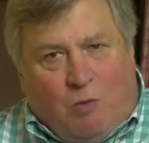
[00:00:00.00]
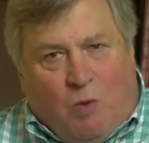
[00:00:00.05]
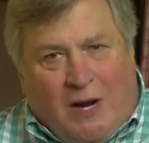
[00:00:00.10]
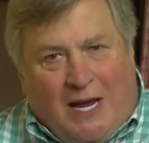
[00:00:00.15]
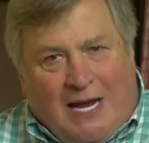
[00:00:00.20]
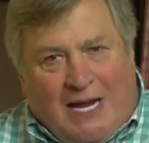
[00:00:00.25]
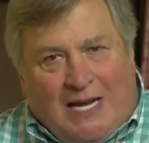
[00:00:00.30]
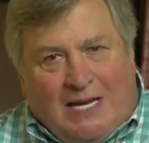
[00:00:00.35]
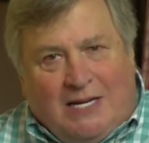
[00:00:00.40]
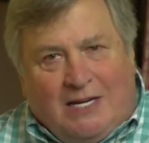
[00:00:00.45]

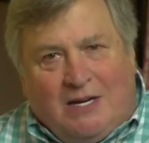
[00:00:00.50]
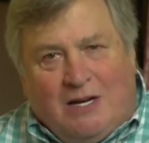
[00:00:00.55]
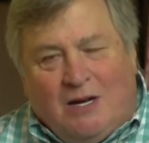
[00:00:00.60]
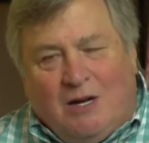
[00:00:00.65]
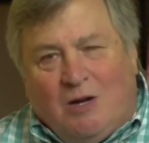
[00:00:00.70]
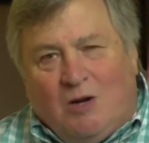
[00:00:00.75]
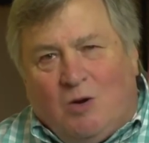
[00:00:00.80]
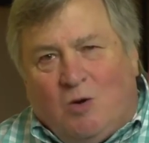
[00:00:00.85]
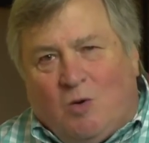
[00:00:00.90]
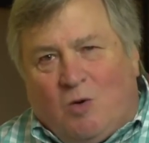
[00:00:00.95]
Wade,
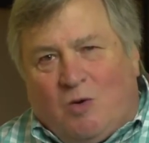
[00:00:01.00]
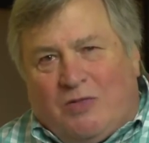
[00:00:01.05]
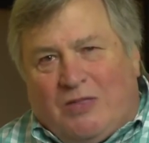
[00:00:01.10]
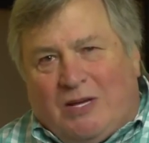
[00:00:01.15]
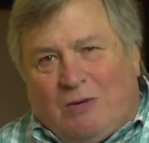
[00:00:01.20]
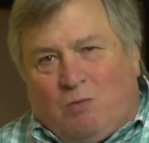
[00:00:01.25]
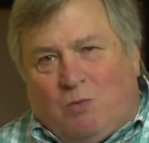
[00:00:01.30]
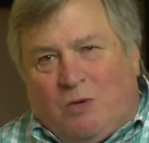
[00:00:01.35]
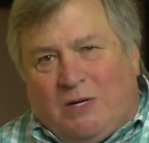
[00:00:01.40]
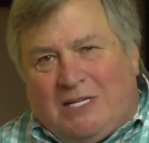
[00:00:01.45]
or
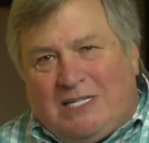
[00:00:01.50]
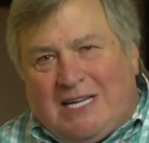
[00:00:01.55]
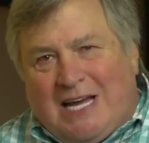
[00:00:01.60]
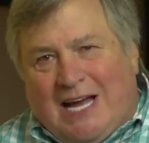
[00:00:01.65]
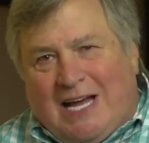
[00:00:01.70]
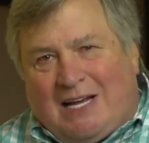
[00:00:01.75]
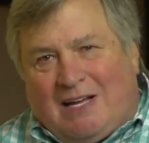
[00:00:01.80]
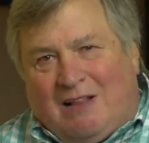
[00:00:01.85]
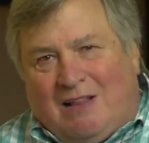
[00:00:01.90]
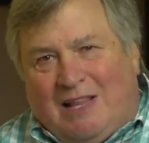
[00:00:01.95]
that would
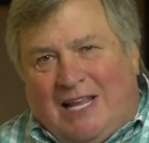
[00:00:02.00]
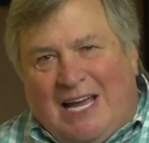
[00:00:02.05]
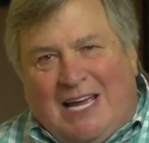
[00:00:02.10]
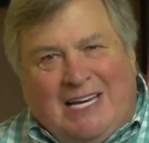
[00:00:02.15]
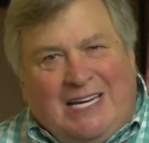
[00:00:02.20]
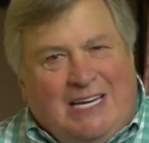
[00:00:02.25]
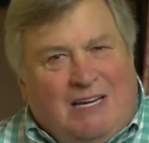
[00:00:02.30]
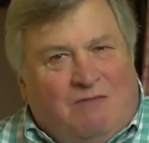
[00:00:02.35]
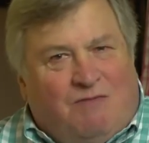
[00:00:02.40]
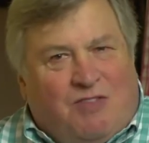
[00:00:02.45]
tackle
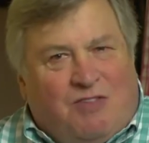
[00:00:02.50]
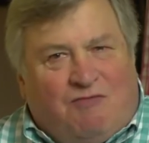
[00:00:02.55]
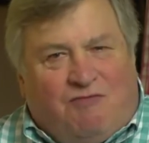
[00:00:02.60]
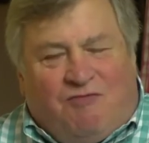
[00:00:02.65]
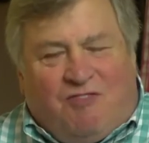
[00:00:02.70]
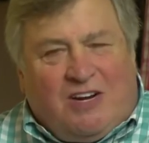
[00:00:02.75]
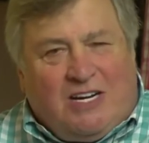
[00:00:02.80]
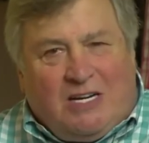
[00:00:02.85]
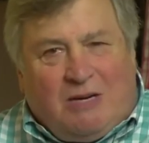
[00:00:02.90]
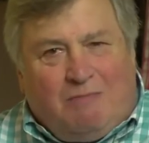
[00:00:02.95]
any of the
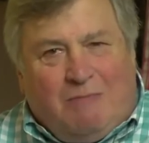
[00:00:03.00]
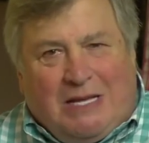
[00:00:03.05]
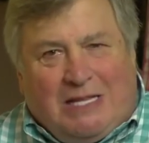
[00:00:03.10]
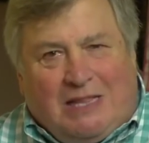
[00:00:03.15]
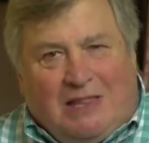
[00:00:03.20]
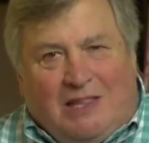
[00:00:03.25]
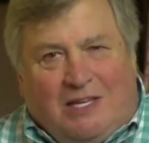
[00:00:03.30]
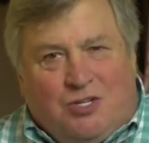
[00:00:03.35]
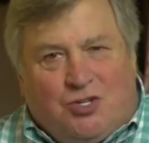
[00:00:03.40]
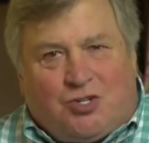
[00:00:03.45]

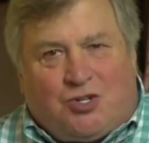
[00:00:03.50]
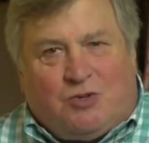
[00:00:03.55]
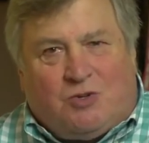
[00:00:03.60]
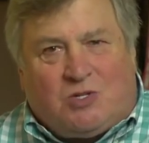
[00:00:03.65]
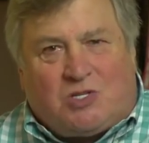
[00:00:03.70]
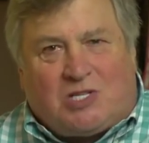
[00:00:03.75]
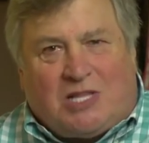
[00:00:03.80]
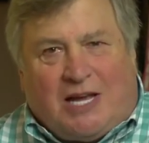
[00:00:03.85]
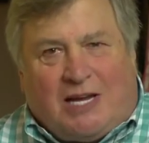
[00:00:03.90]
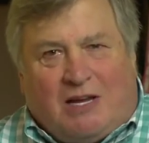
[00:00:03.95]
fundamental
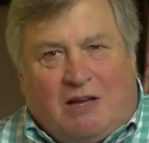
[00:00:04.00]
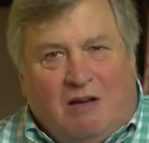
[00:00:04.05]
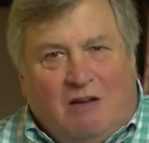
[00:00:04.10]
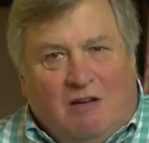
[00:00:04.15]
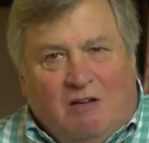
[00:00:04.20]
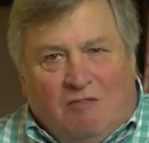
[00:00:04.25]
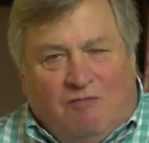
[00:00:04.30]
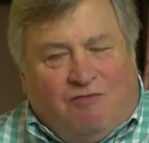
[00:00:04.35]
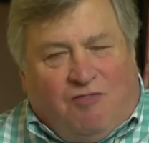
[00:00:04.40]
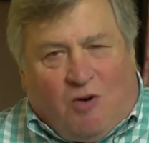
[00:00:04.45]
issues like
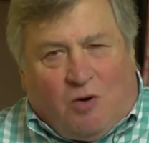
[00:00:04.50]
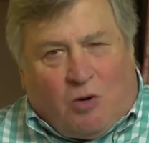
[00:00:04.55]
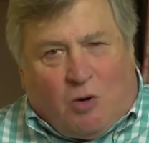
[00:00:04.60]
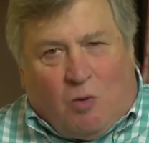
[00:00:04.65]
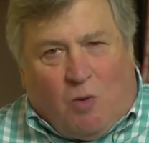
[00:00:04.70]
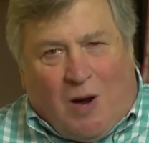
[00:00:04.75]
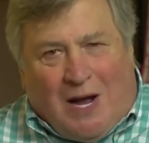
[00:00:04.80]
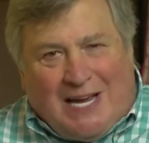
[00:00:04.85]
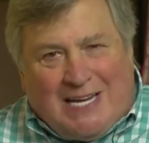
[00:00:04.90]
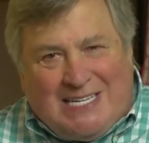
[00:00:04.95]

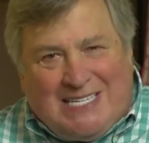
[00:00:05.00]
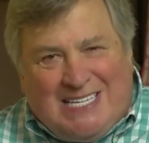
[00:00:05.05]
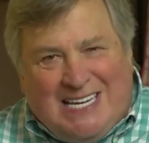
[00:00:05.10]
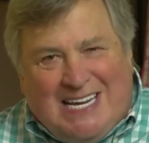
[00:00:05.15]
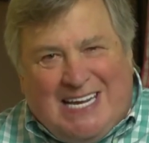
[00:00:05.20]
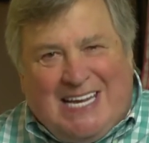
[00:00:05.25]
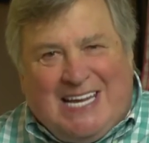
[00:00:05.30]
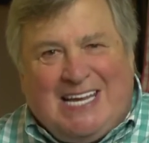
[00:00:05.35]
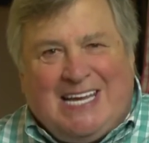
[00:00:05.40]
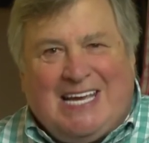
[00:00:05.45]
photo
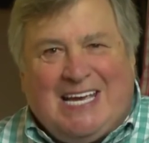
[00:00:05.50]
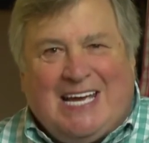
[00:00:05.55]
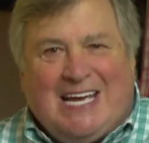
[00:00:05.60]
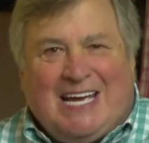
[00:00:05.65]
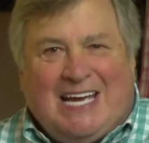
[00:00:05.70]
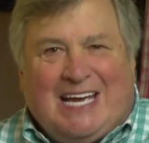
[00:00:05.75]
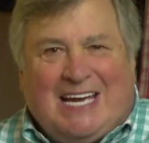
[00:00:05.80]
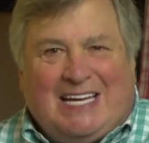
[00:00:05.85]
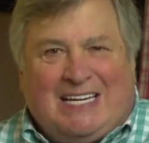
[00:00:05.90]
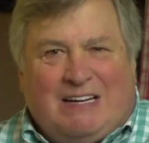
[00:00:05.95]
ID
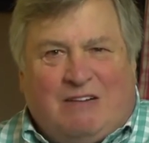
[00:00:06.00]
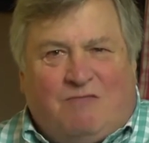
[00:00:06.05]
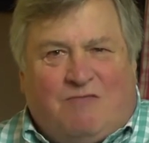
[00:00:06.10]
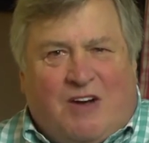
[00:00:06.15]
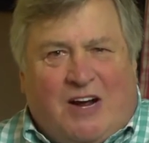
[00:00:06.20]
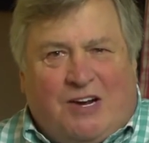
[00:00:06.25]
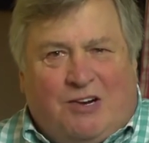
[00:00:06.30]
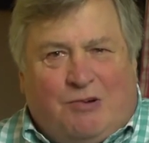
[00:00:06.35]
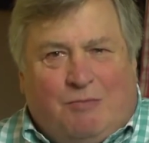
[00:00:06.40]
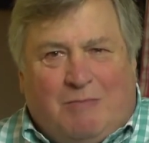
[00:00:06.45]
and
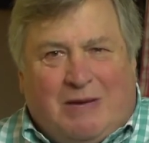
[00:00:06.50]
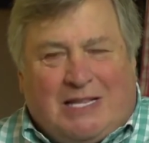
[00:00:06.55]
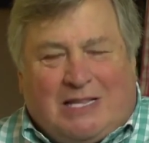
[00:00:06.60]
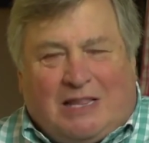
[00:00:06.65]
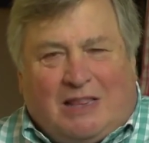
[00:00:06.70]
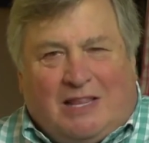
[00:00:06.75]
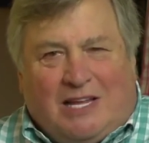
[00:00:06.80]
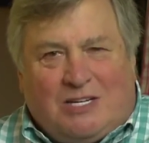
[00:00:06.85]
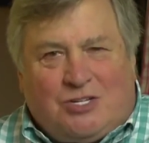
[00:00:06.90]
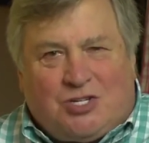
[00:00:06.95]

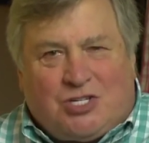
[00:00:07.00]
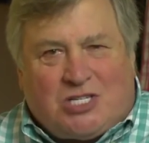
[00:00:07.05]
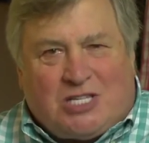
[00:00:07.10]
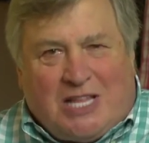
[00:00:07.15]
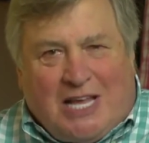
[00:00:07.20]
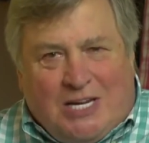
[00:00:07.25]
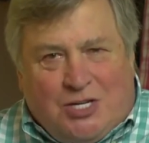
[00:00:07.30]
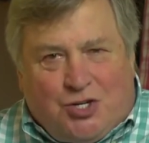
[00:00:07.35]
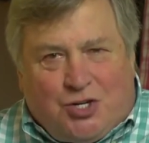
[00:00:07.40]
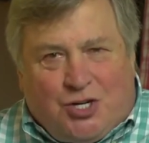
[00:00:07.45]
environmental
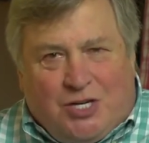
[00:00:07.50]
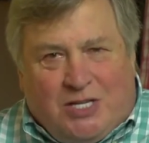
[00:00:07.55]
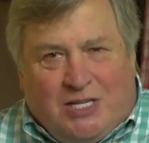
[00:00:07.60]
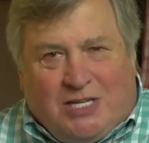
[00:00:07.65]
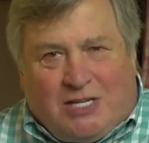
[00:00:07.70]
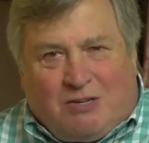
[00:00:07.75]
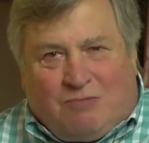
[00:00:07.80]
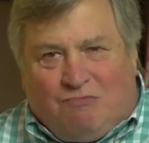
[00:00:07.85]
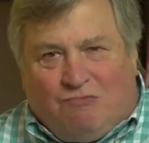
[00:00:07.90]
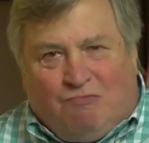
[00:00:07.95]
legislation
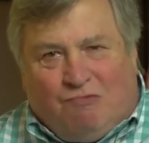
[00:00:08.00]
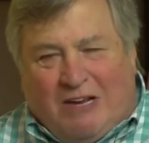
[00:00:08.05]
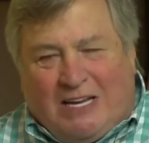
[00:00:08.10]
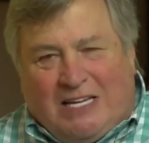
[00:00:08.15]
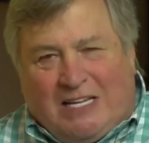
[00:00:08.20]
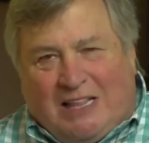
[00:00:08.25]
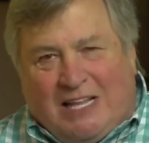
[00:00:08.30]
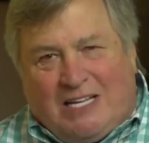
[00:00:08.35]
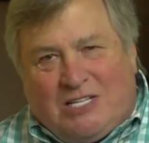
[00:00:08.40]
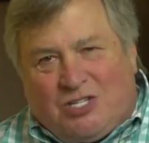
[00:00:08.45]
that
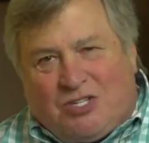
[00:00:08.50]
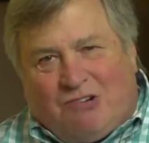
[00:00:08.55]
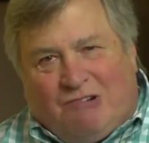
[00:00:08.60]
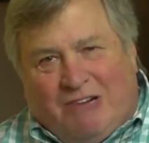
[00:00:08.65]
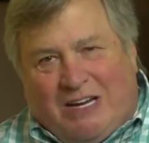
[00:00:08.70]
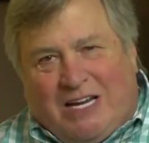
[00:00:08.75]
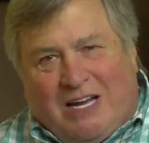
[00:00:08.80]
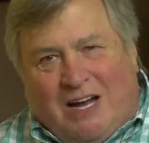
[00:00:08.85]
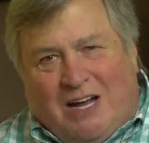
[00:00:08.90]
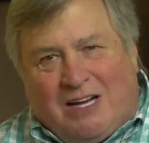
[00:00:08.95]
regulates
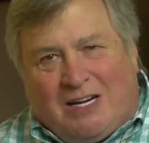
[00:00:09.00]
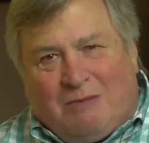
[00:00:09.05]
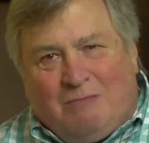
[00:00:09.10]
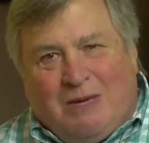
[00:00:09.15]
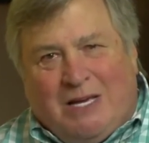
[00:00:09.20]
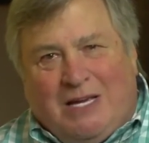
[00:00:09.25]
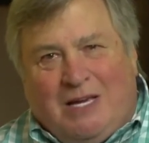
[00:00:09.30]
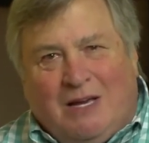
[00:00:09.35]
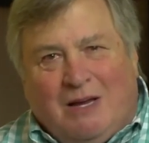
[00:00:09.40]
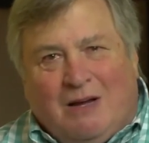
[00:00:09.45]
our
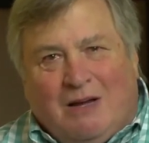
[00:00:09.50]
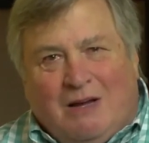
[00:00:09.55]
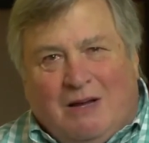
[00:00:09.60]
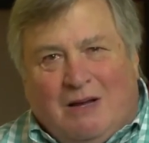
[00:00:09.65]
economy,